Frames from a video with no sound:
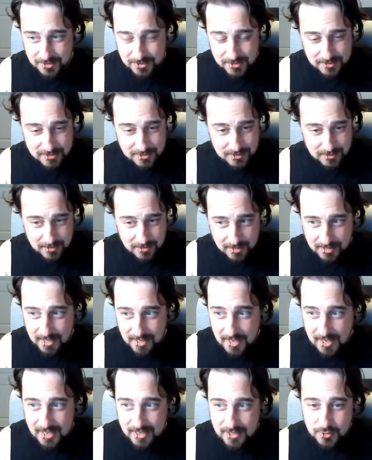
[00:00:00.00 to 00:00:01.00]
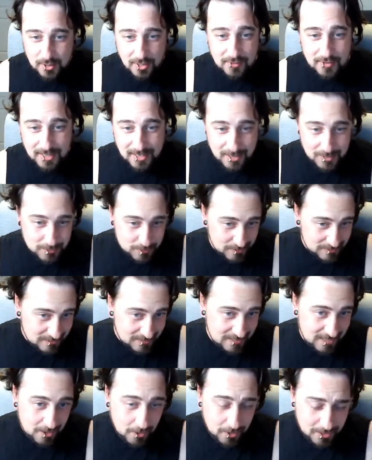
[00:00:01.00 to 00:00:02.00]
Seriously, dude. Like, so I have to get interested
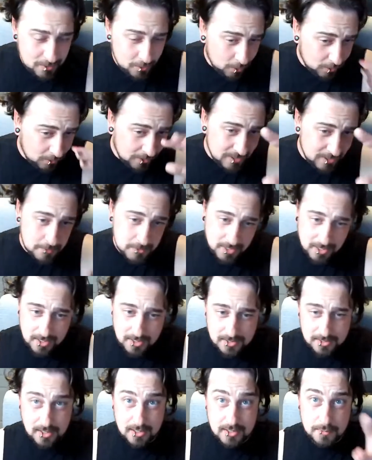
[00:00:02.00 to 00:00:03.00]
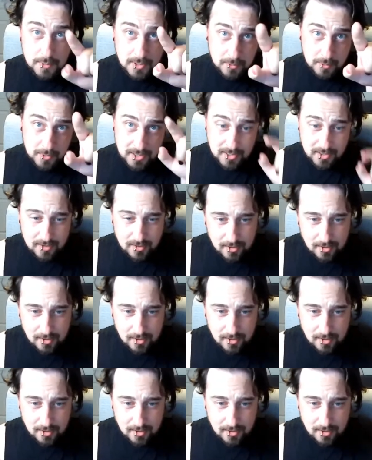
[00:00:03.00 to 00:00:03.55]
in air. I know all the names of air raid sirens, by the way.